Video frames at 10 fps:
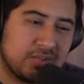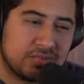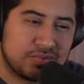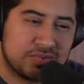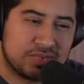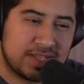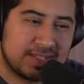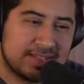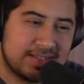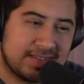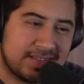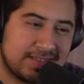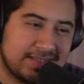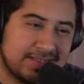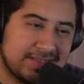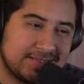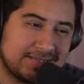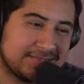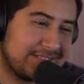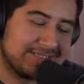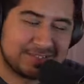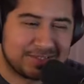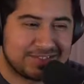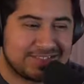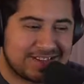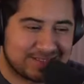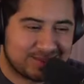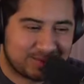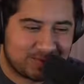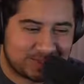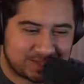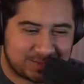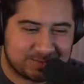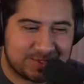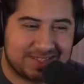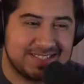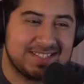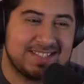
Ooh, that's dude, you can ask all the questions you want.